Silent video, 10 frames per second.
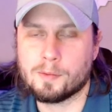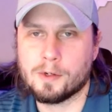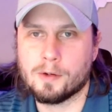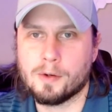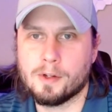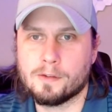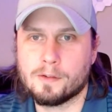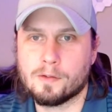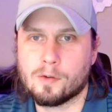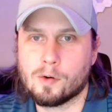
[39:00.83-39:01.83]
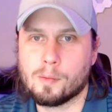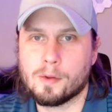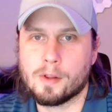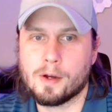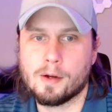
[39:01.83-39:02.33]
me to do an instant form with
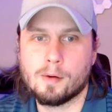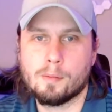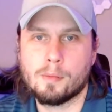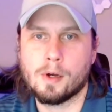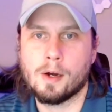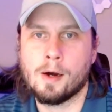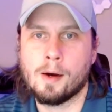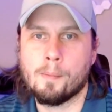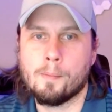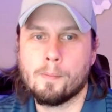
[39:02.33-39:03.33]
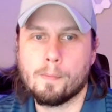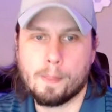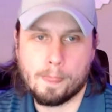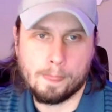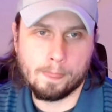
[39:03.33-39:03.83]
that. But
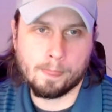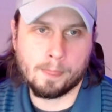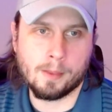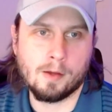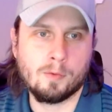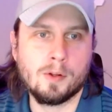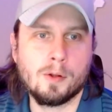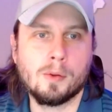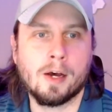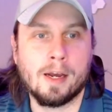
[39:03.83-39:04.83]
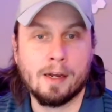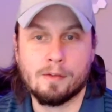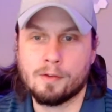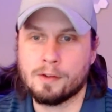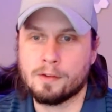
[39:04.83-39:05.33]
if we do like,
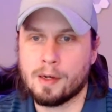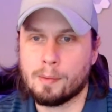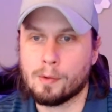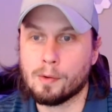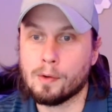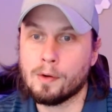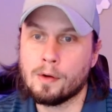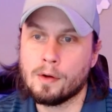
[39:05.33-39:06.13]
for example,